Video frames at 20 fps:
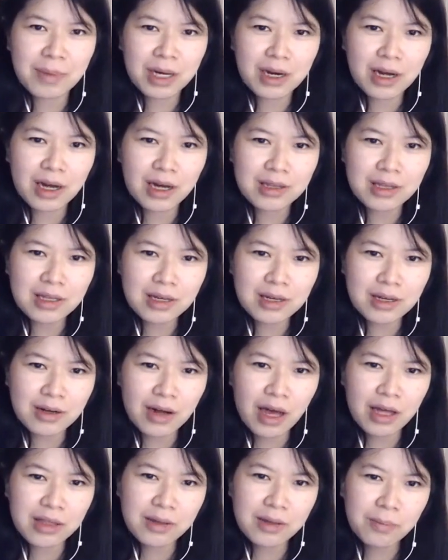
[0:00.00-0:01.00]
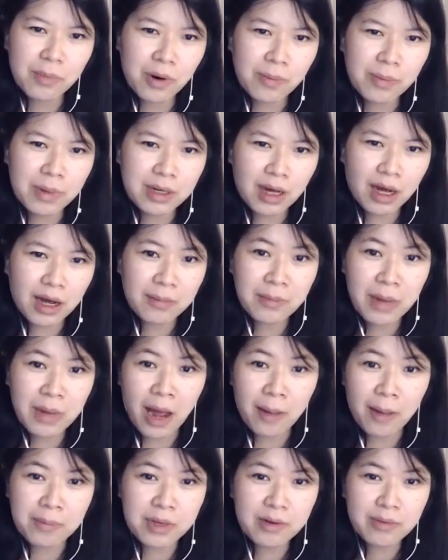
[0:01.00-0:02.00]
But I think at the moment I'm
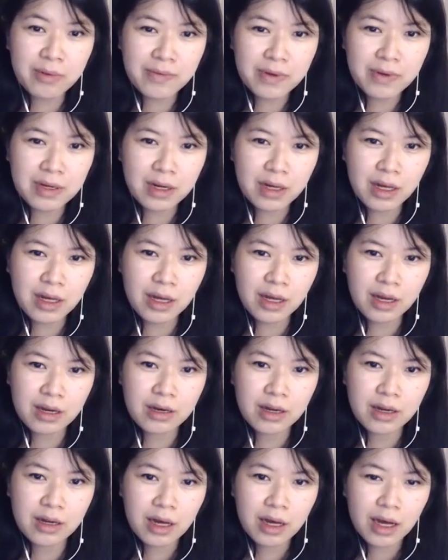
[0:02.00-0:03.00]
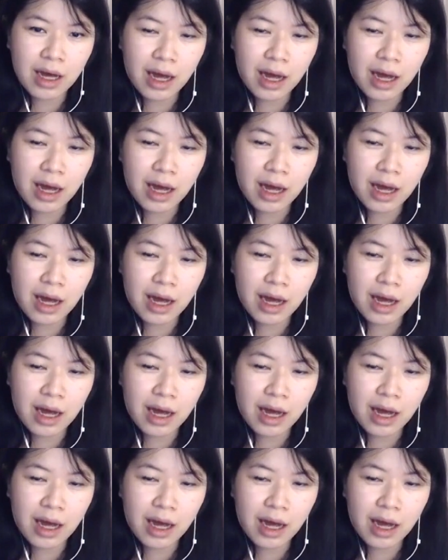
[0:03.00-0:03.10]
happy with it and